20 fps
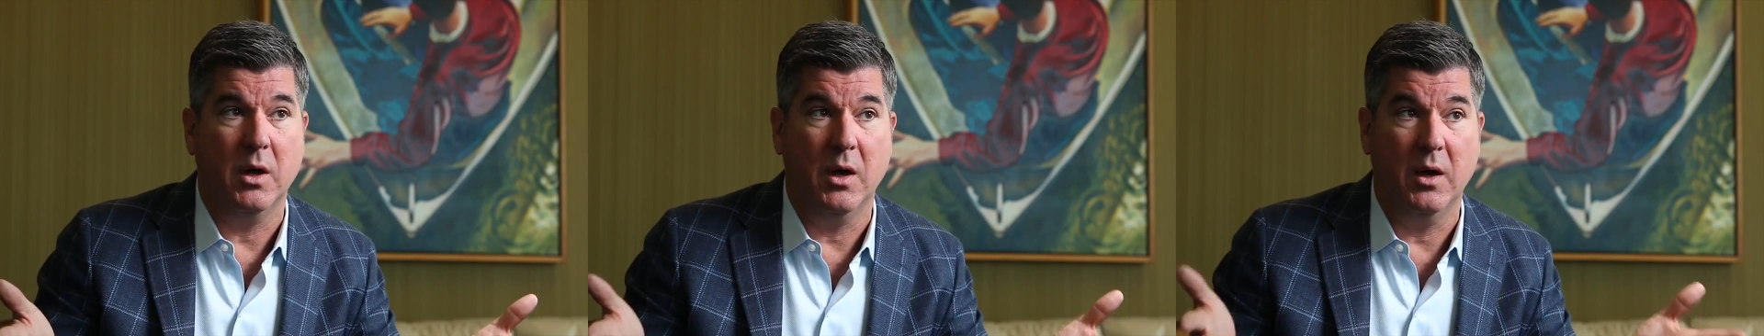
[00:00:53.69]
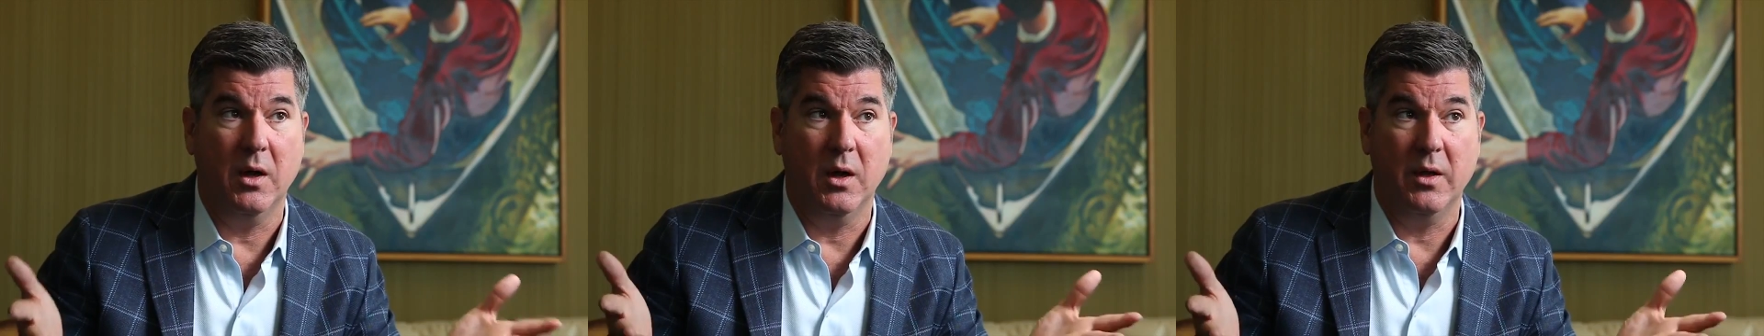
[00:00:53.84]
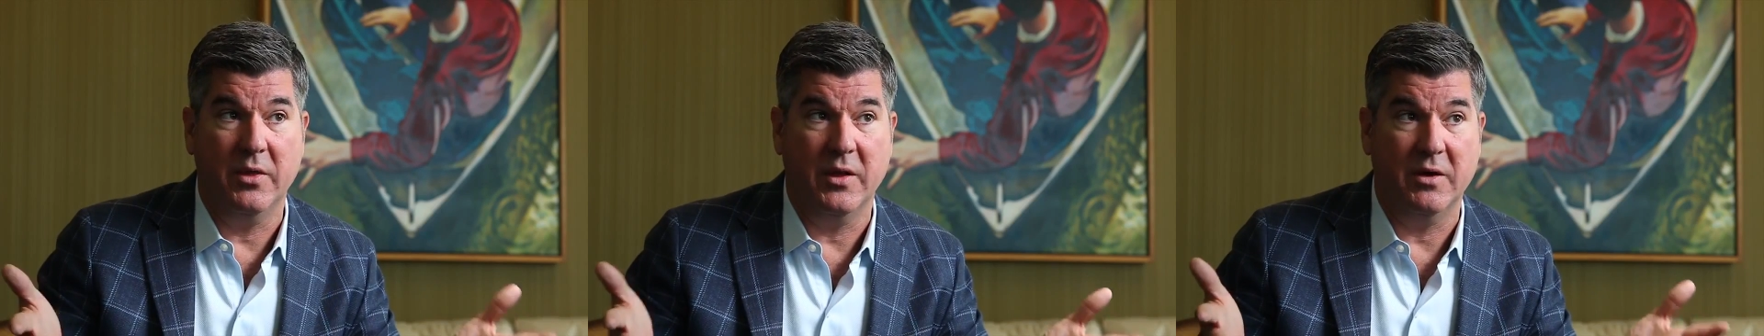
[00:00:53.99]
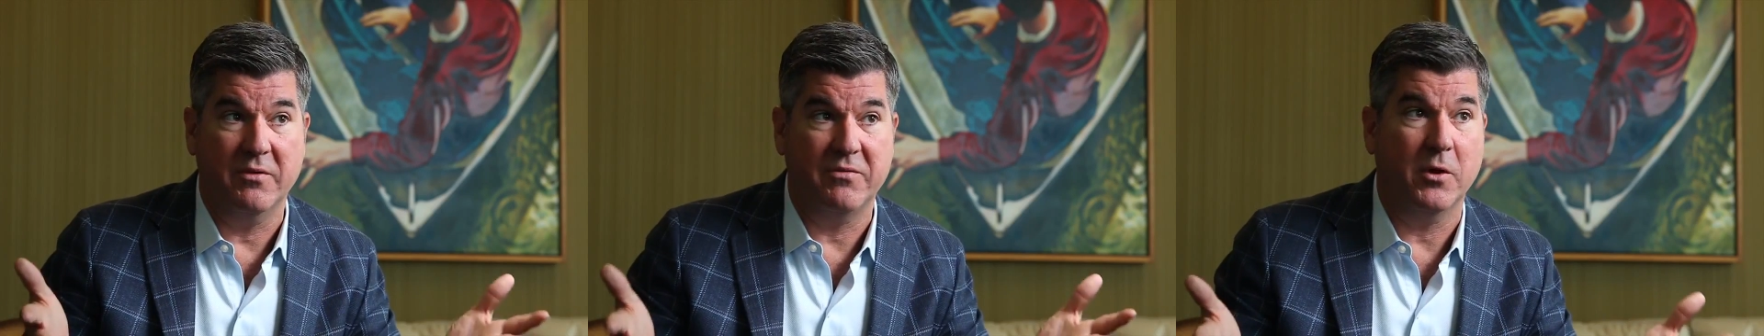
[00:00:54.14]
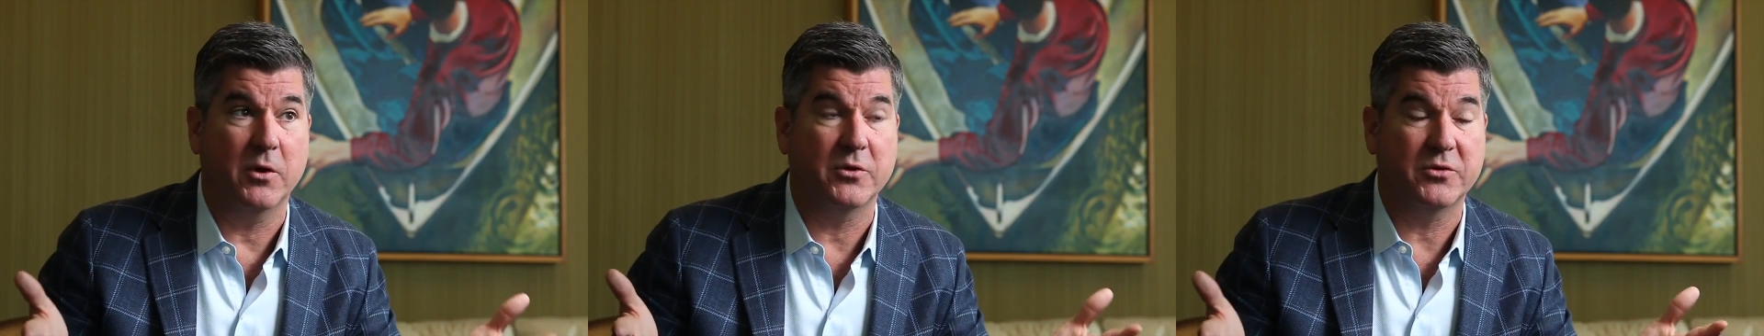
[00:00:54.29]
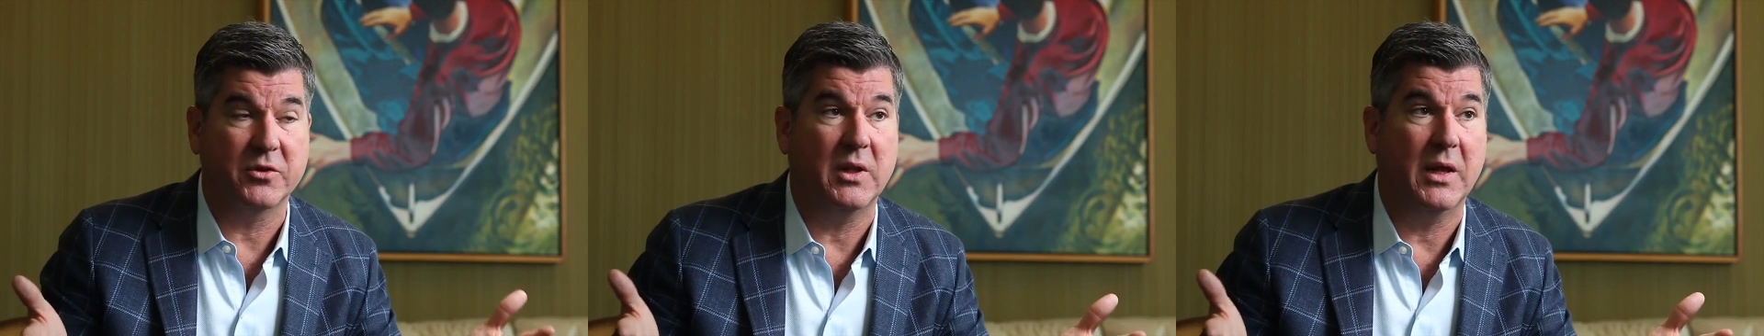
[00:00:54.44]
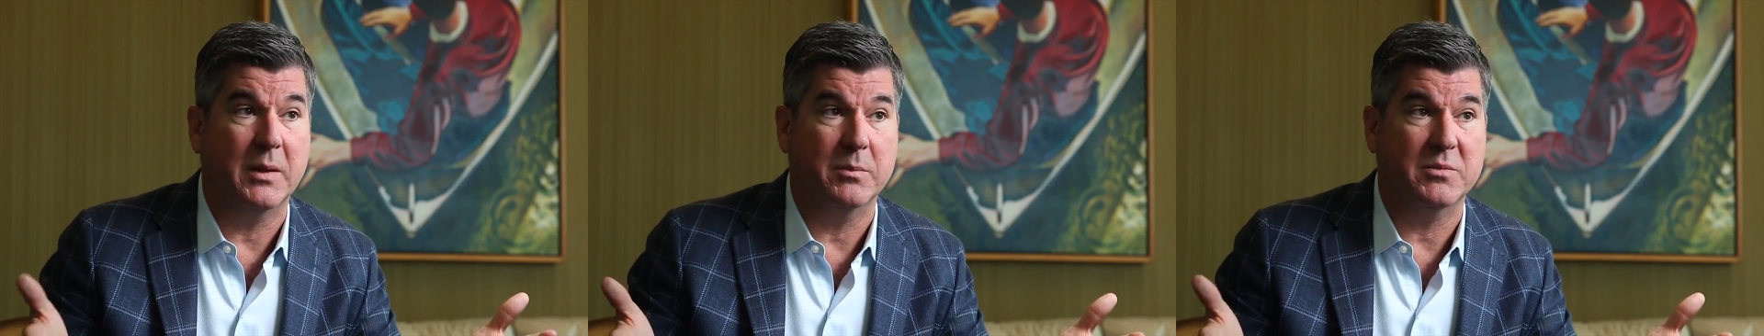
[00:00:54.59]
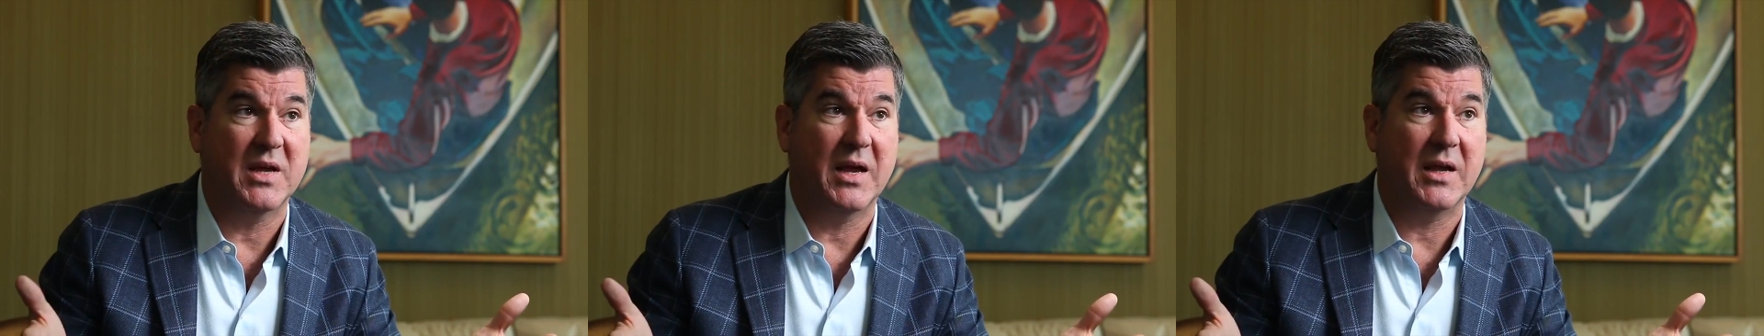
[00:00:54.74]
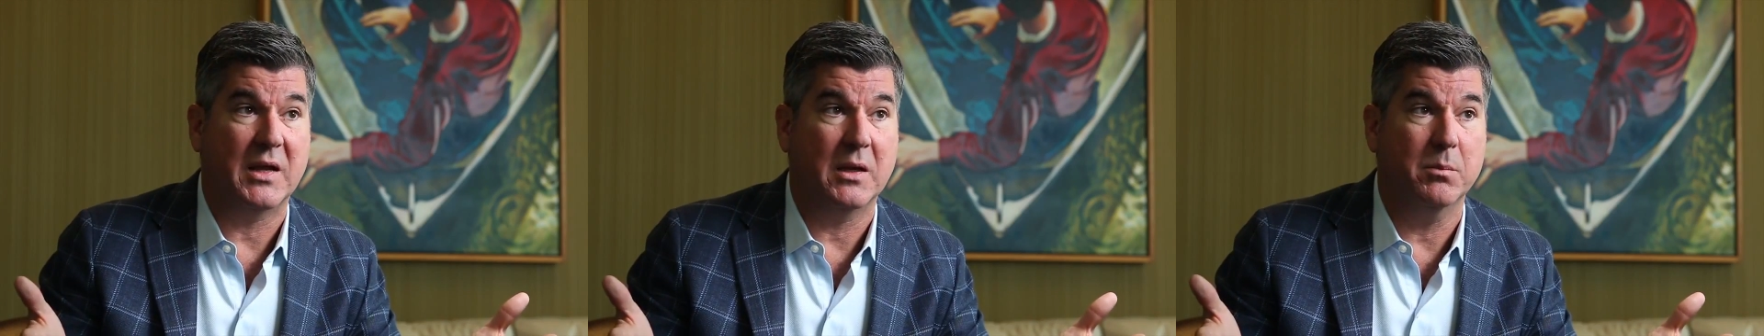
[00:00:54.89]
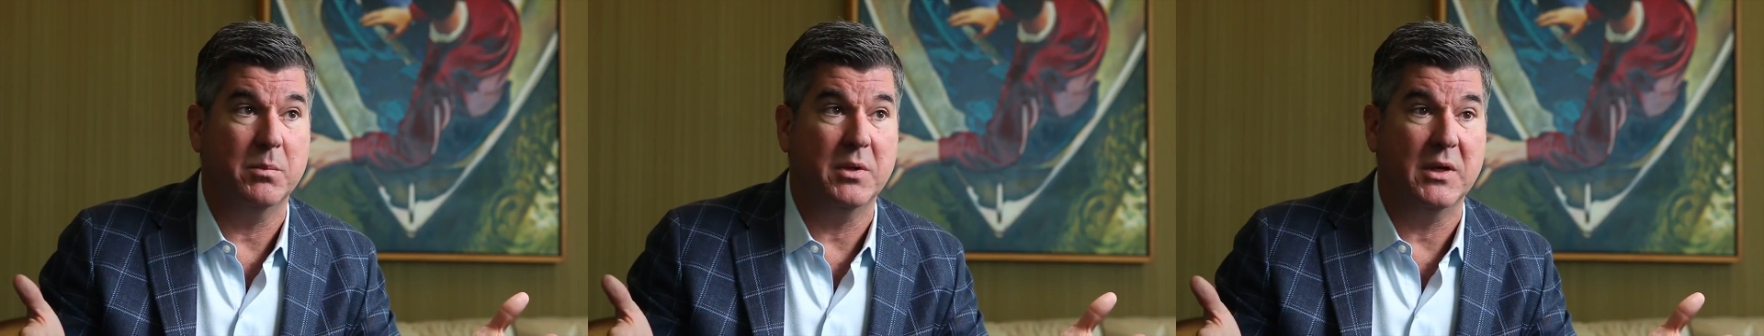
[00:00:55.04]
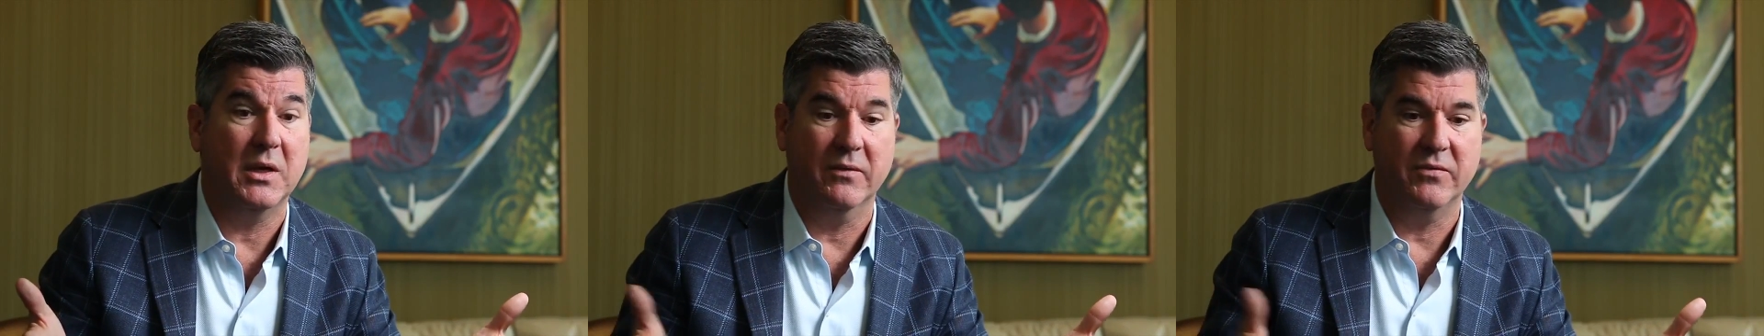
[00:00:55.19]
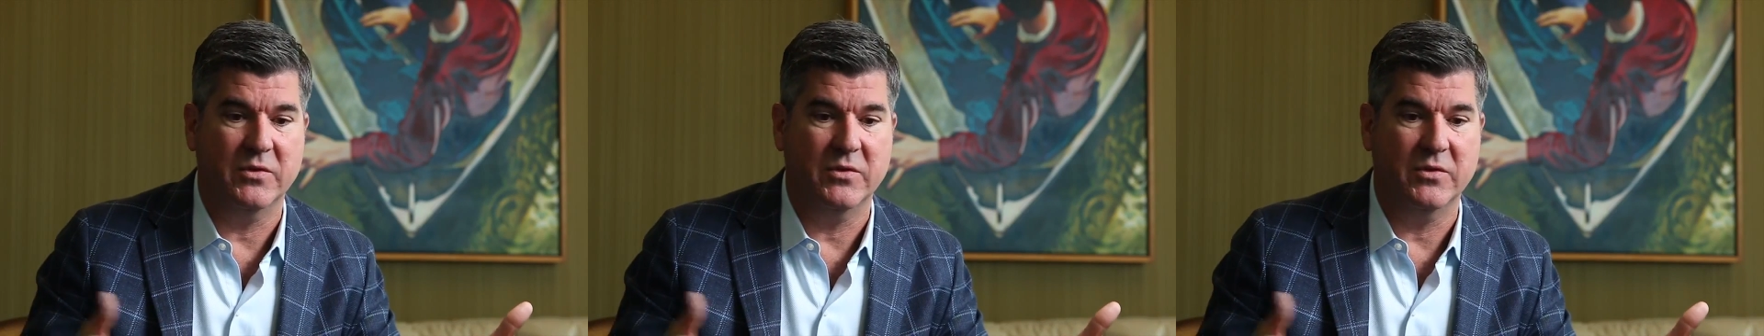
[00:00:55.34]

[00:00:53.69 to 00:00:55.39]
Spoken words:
that a False Claims Act can be.